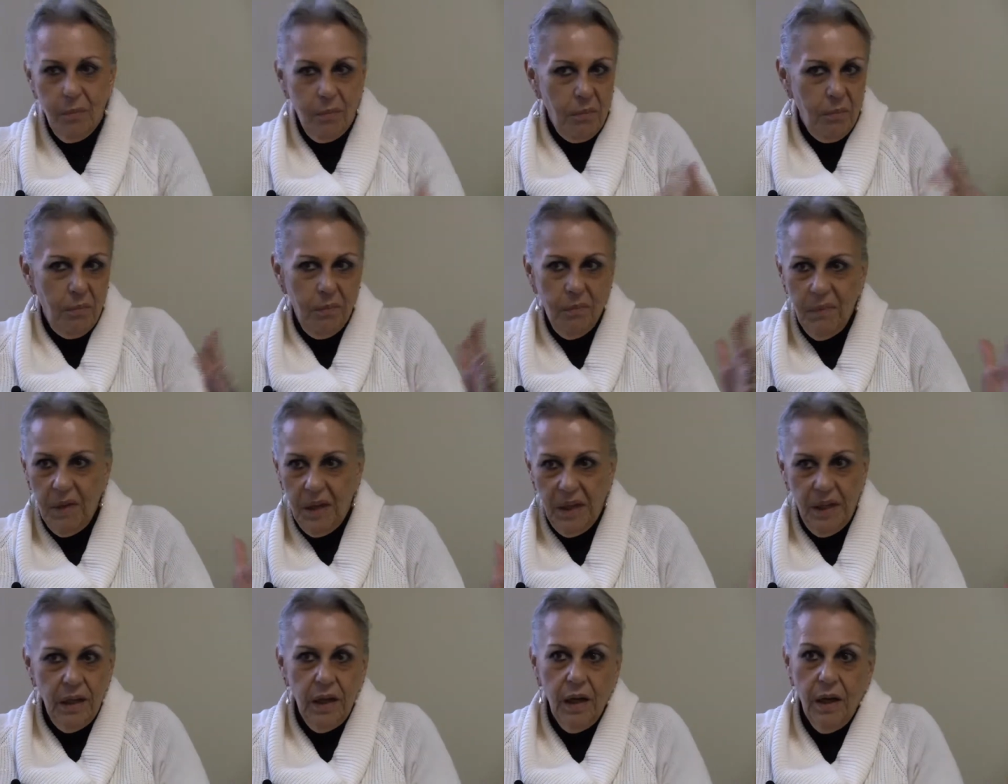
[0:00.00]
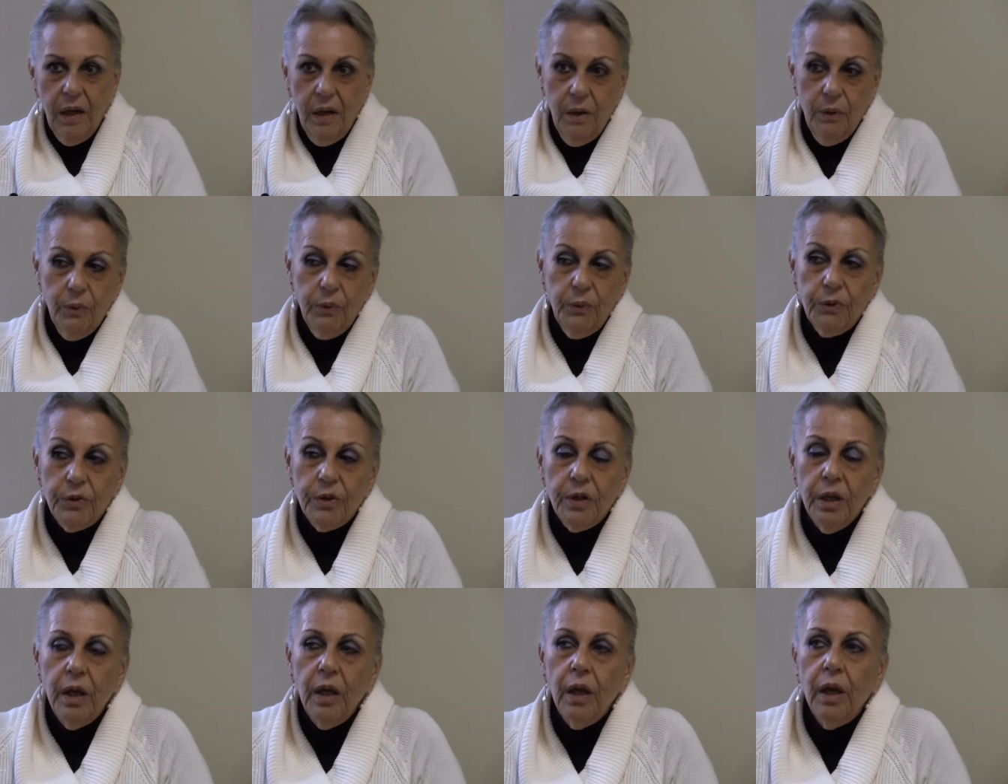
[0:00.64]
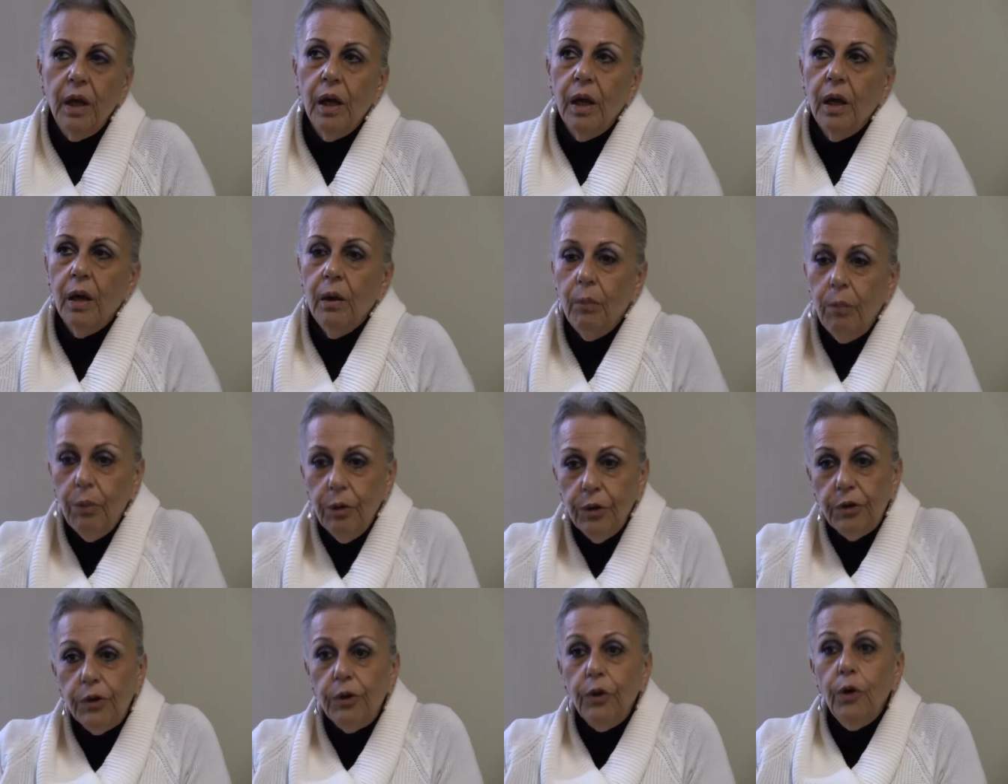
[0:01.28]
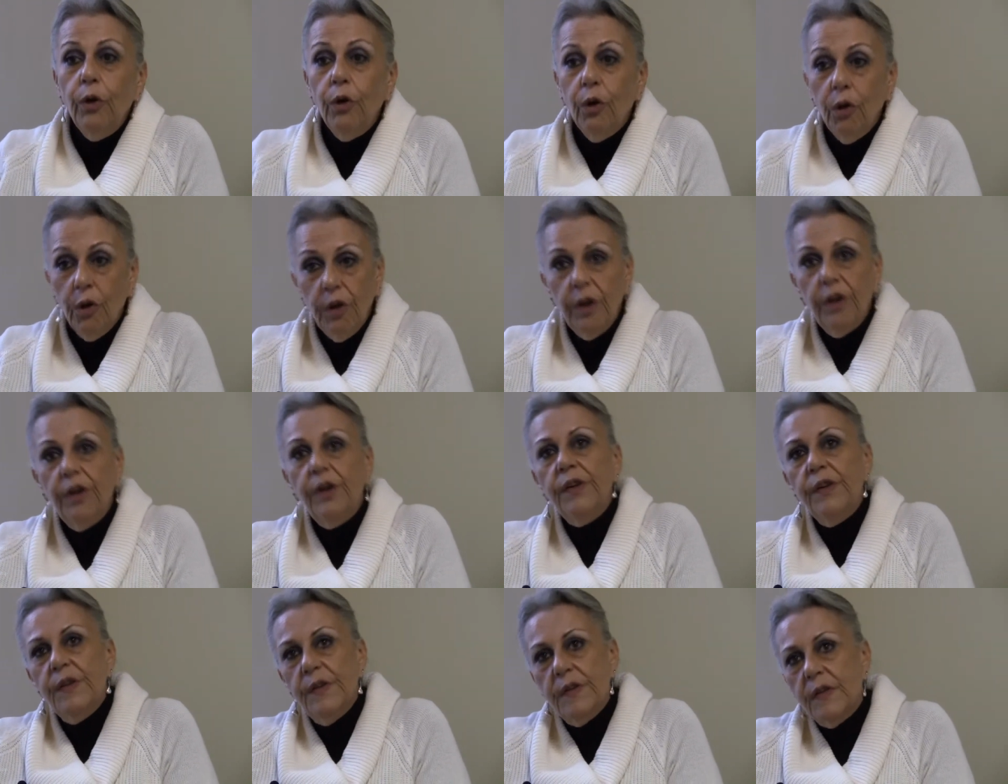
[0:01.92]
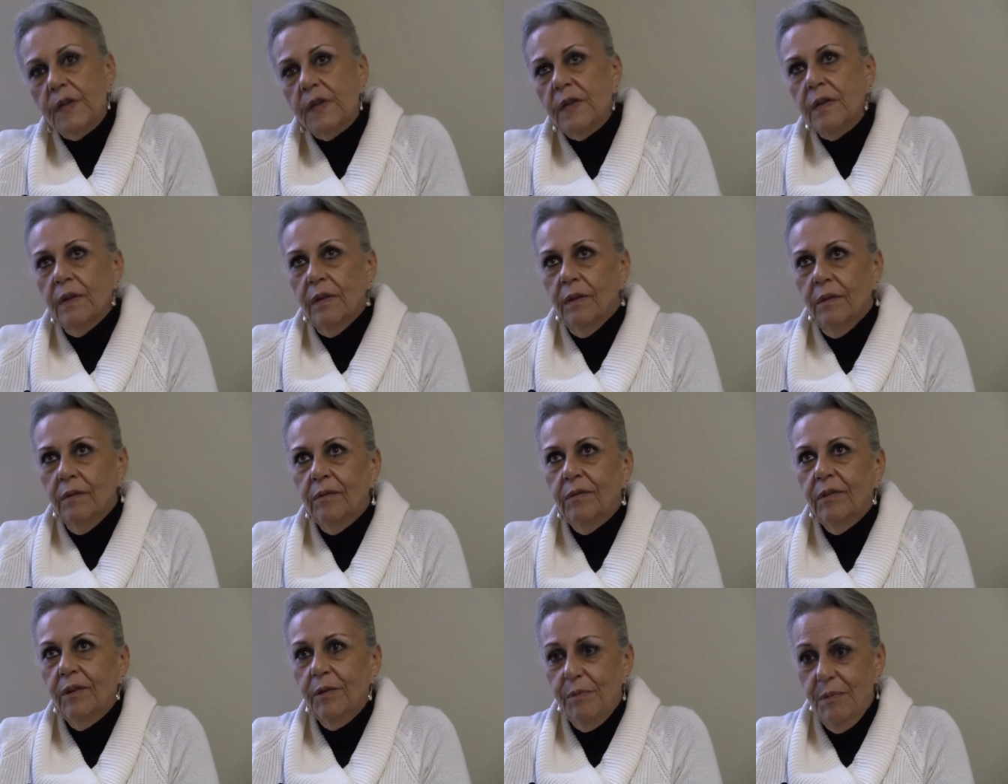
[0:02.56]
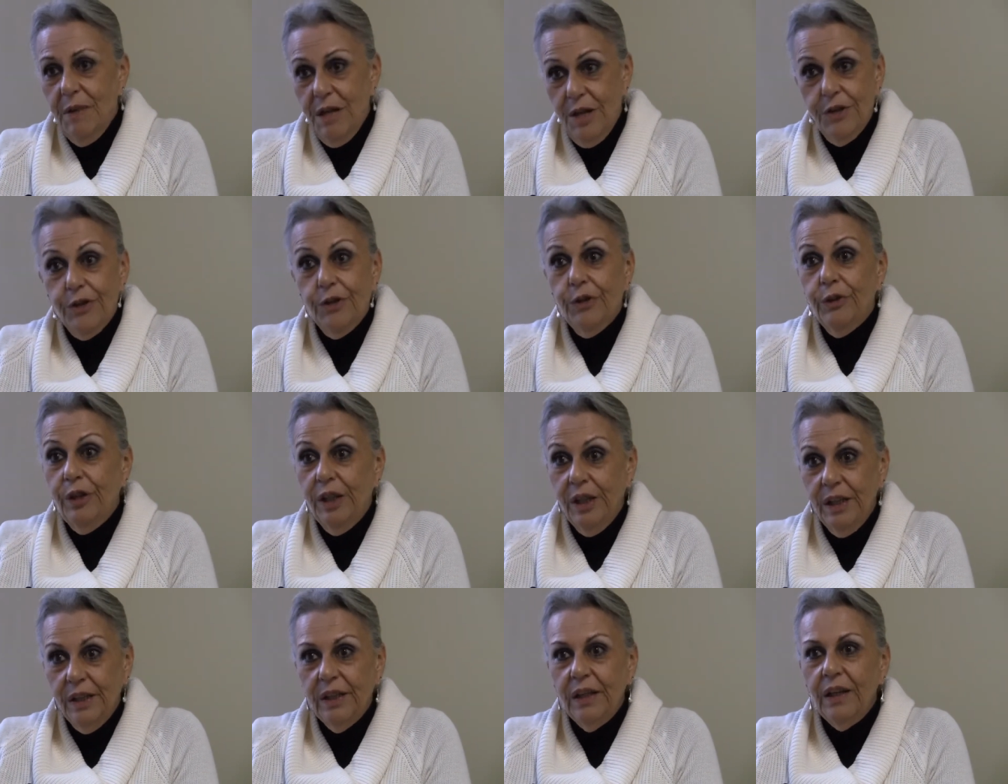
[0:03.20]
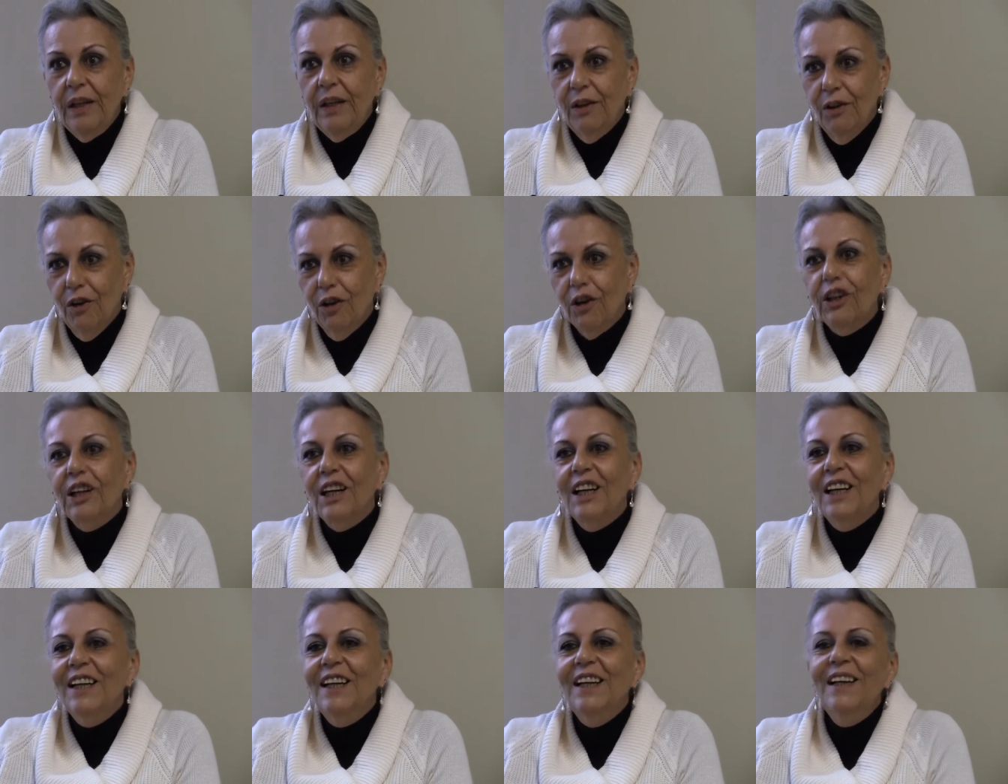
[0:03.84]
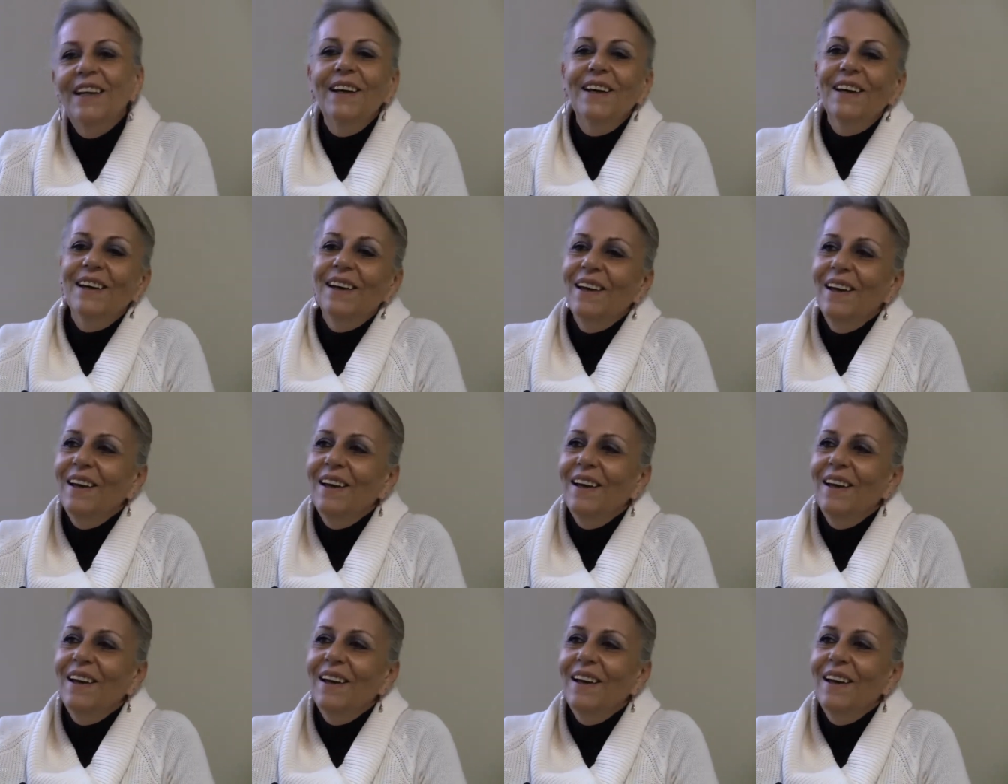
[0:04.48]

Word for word: and my house. But others, the majority locally,